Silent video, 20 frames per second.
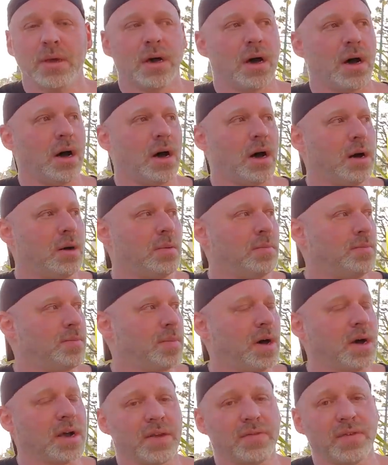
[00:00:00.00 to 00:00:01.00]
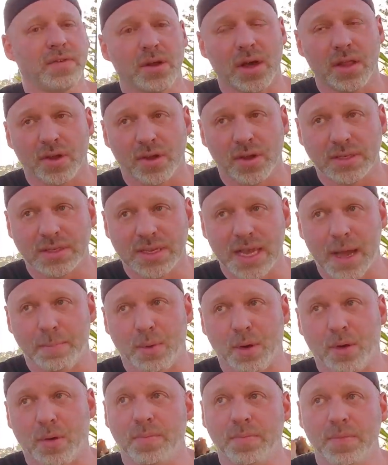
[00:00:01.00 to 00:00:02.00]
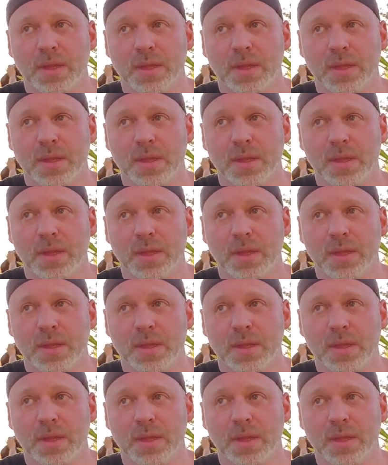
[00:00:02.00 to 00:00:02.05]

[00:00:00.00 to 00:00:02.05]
Um, I'll give you another example.